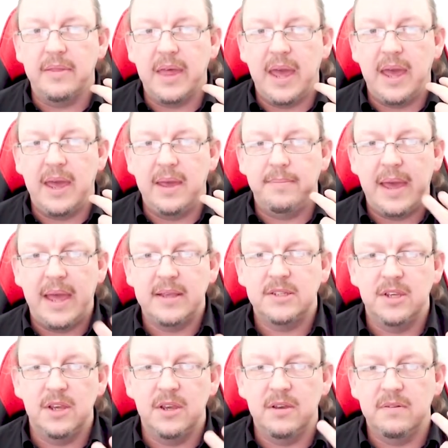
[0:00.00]
they
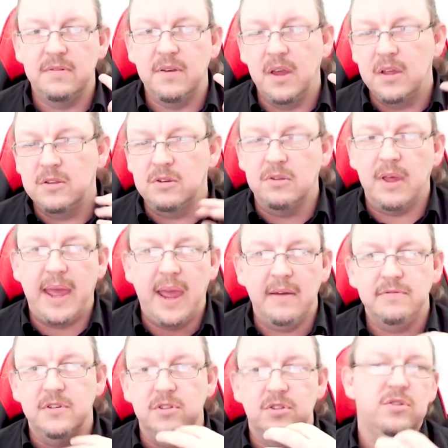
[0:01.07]
passive? Do they
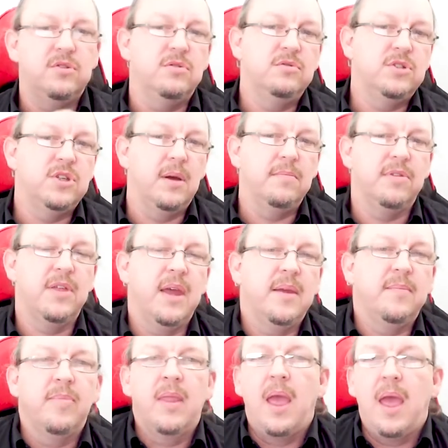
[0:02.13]
have to do something?